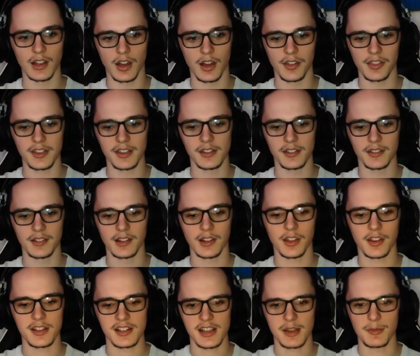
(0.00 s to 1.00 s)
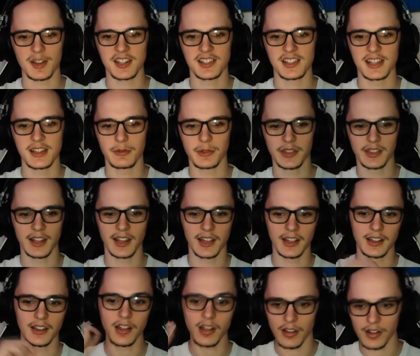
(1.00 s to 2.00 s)
A lot of the a lot of time I see when they're
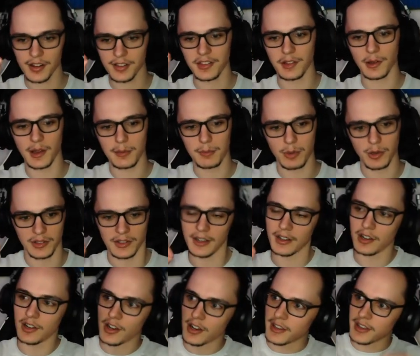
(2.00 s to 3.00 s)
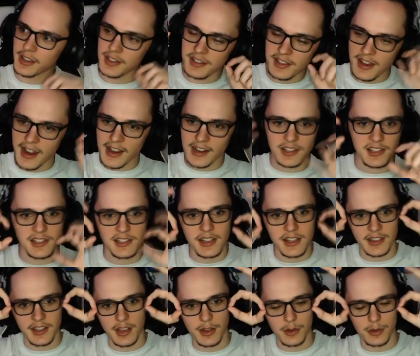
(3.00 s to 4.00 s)
like, oh, at the whiteboard, like, all right, there's X's,
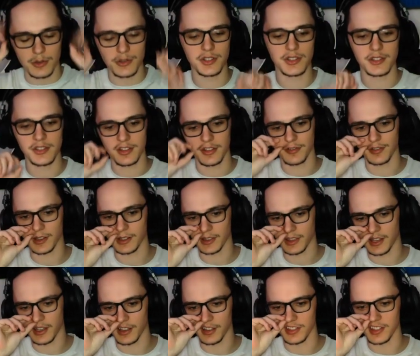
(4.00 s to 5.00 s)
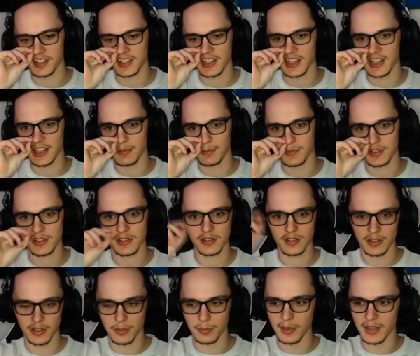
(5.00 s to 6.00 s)
there the O's and stuff like that on the
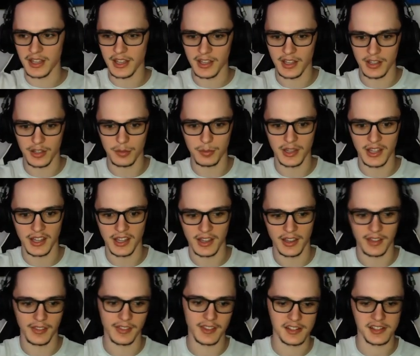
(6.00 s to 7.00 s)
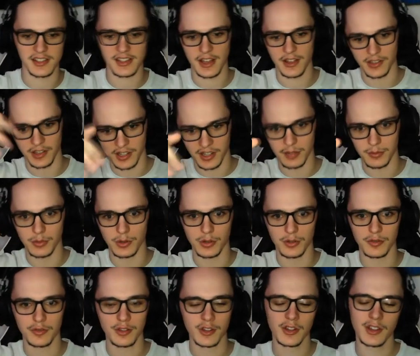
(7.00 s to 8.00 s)
teams. You be here, you be here. This is how they're going to
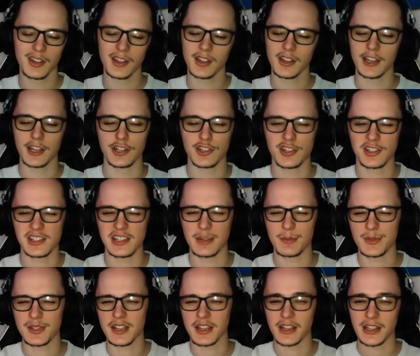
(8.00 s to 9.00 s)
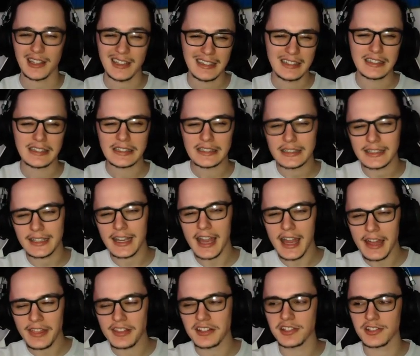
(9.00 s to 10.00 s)
move. It just seems like
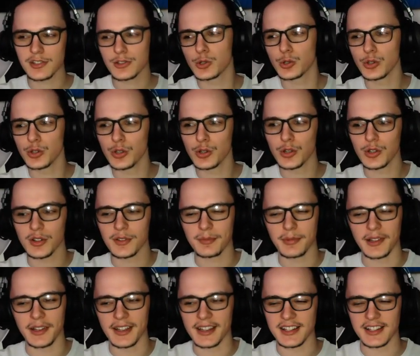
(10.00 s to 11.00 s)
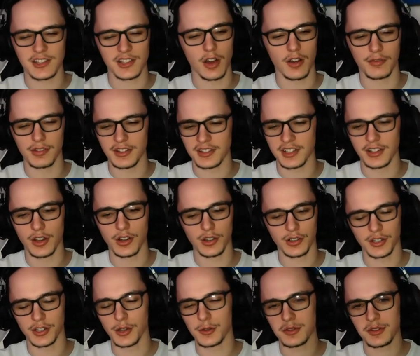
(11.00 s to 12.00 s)
yeah, this is good and all, but it's obviously
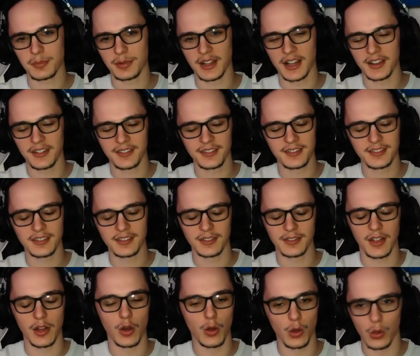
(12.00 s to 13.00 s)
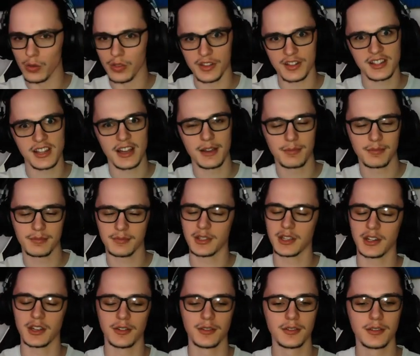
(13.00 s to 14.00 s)
not going to go to plan all the time,
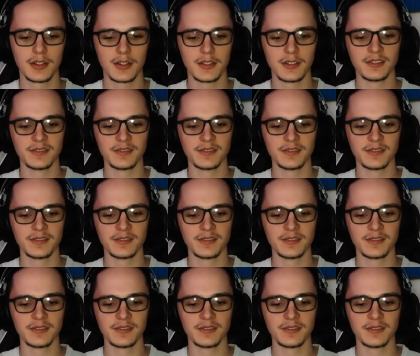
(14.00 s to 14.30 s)
you know?